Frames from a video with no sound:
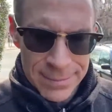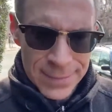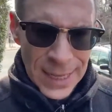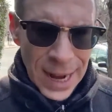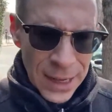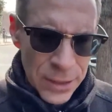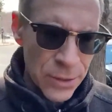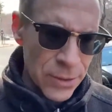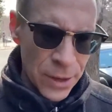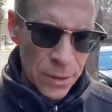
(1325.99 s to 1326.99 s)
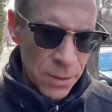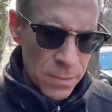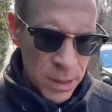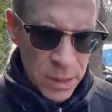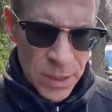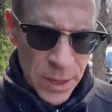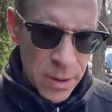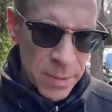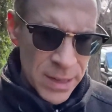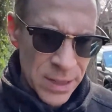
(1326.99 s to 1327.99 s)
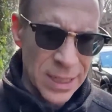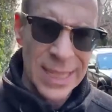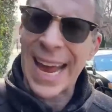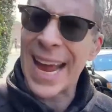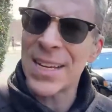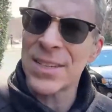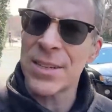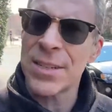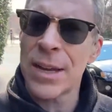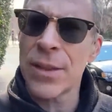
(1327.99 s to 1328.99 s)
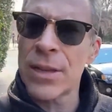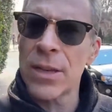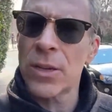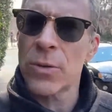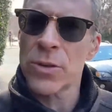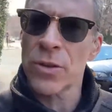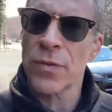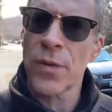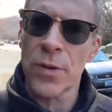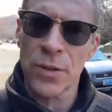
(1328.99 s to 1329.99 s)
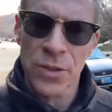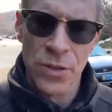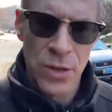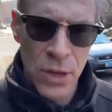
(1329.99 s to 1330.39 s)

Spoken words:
doctor near a military base in Kansas, I think, who was the first